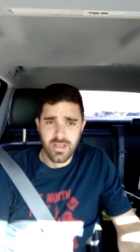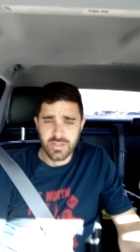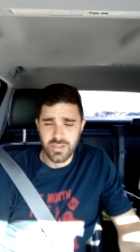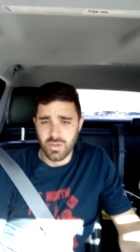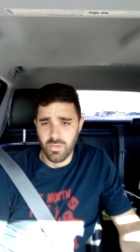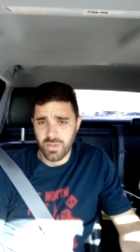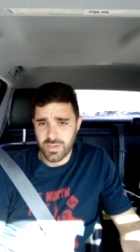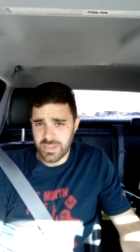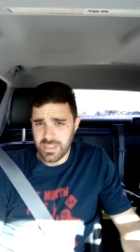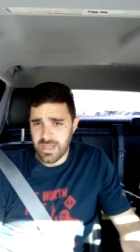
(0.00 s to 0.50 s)

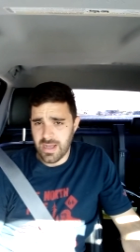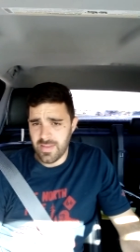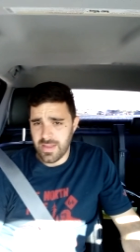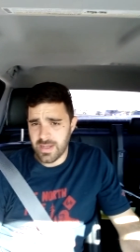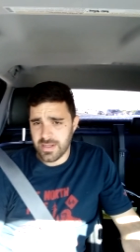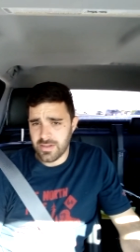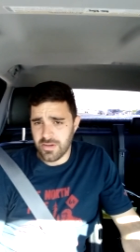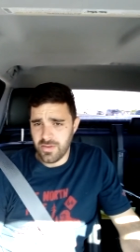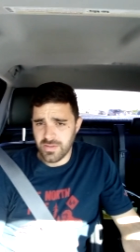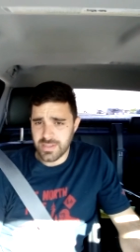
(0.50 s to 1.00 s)
So we'll see how
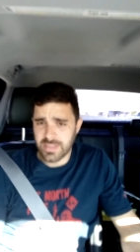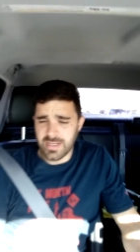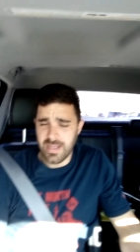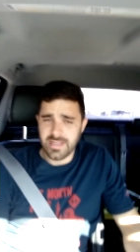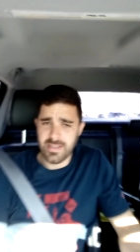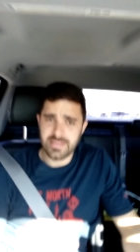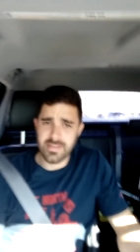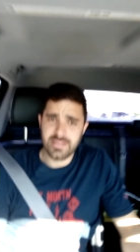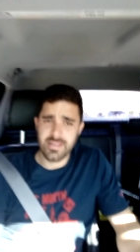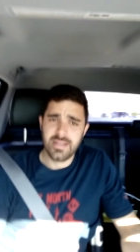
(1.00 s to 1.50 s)
that goes,
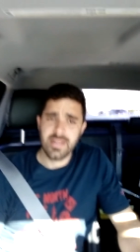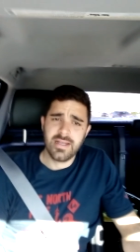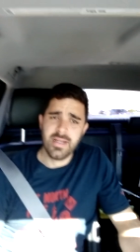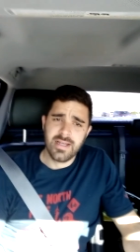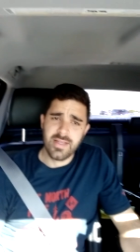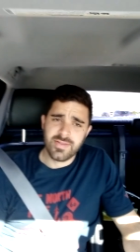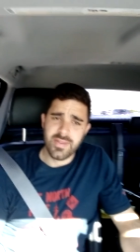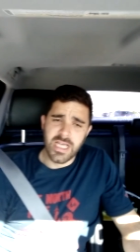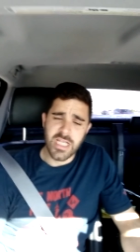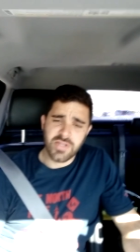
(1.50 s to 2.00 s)
guys.
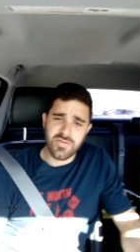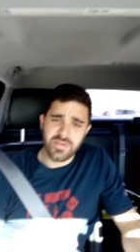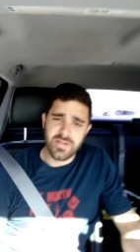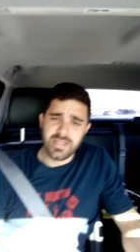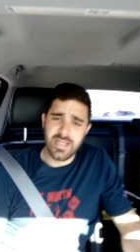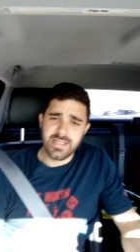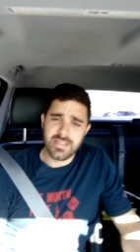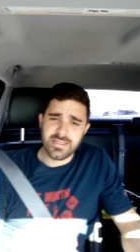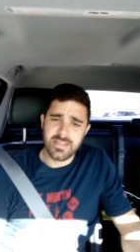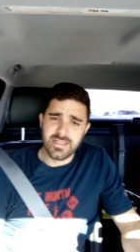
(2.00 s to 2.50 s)
Thanks for
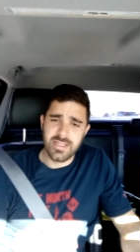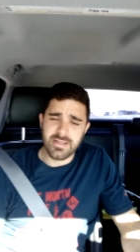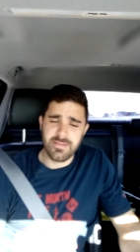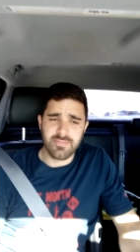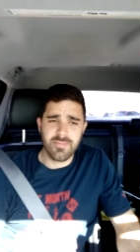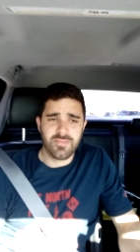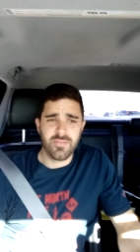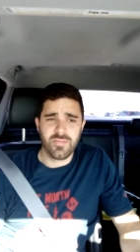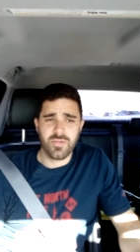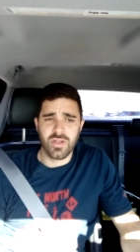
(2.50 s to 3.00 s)

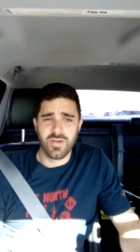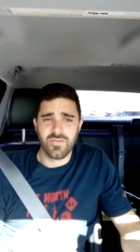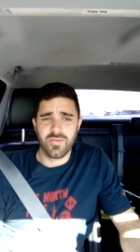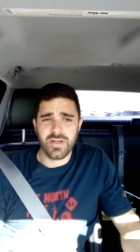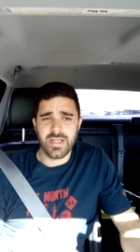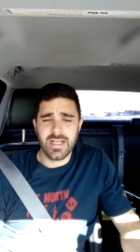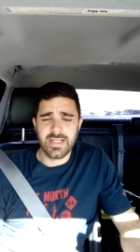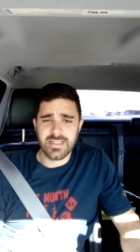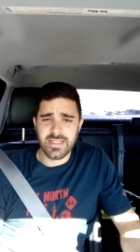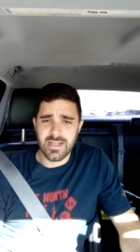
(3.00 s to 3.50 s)
listening. Don't
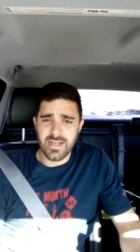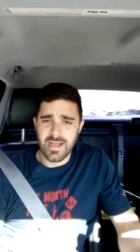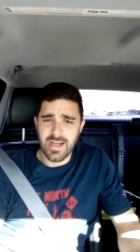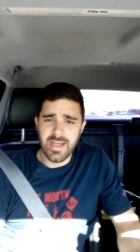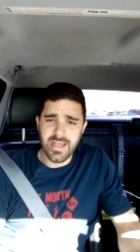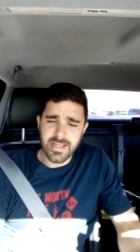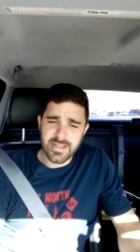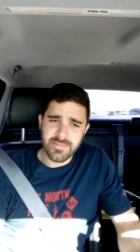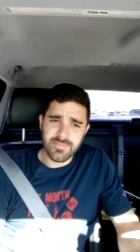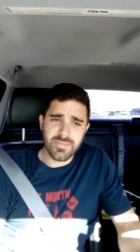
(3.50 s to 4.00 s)
forget to
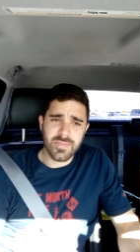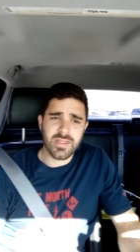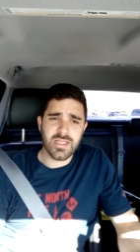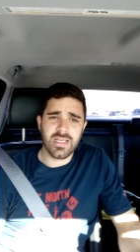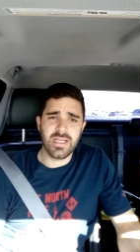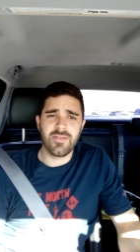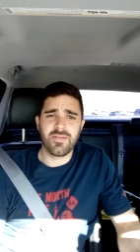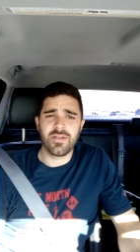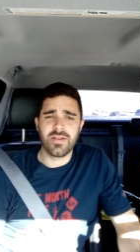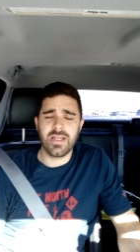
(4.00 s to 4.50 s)
like
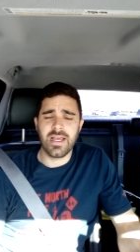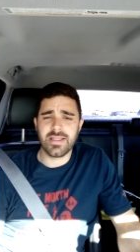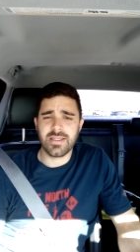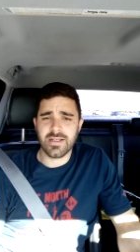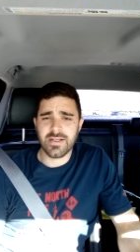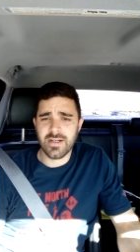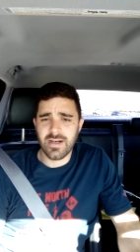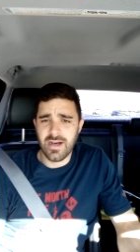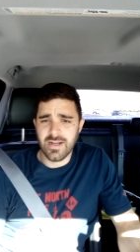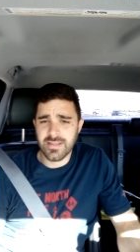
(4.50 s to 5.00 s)
if you like the
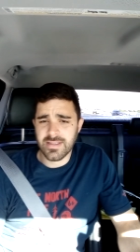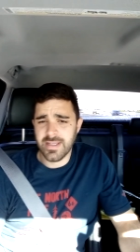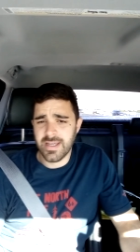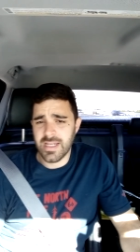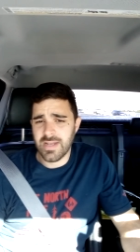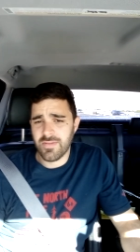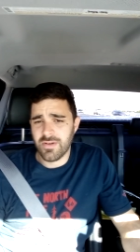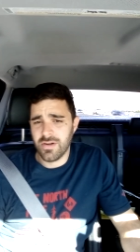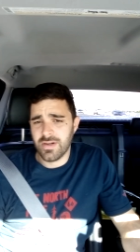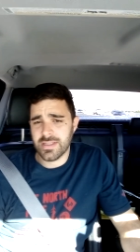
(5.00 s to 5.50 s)

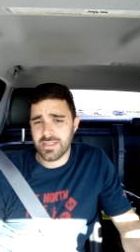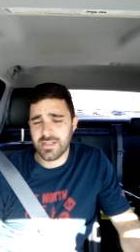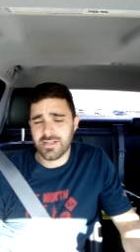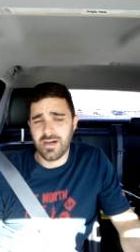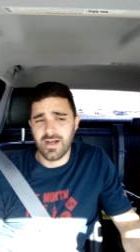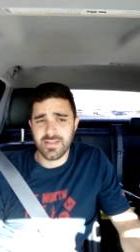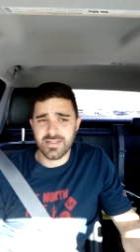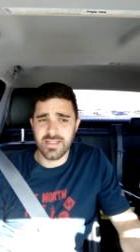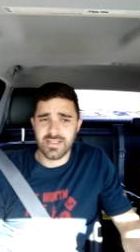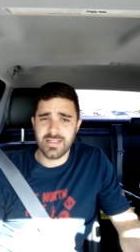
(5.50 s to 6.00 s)
content. If you don't like the
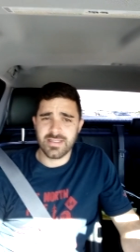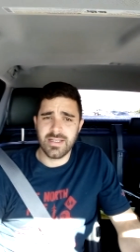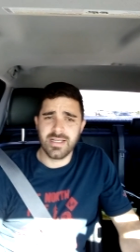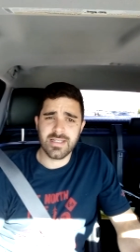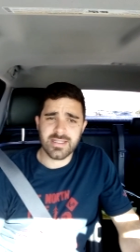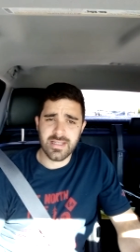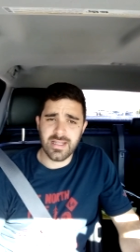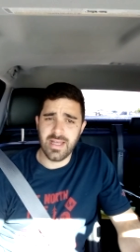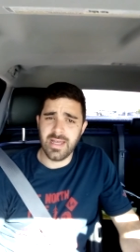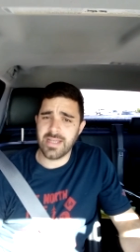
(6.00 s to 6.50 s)
content,
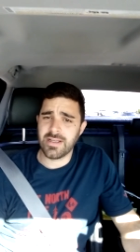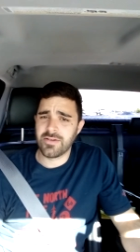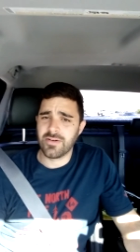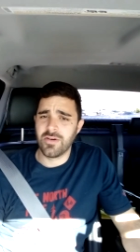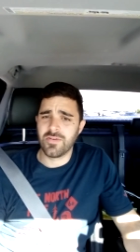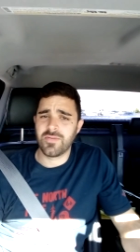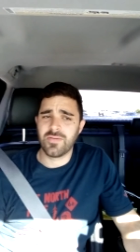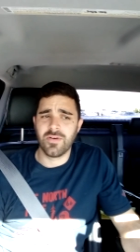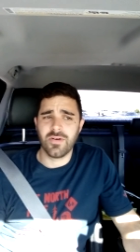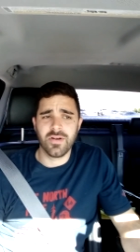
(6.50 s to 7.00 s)
dislike.
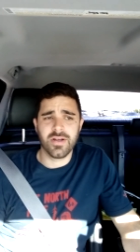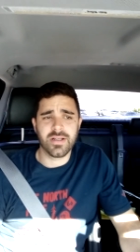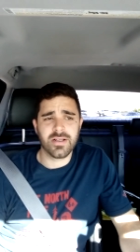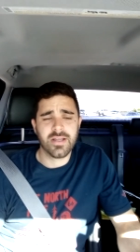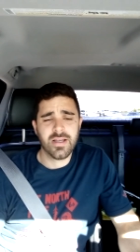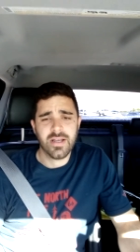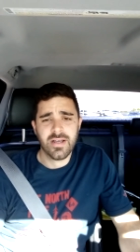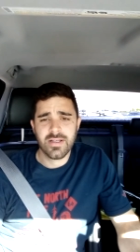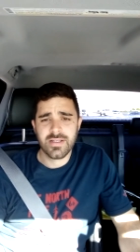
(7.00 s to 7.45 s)
Go for it.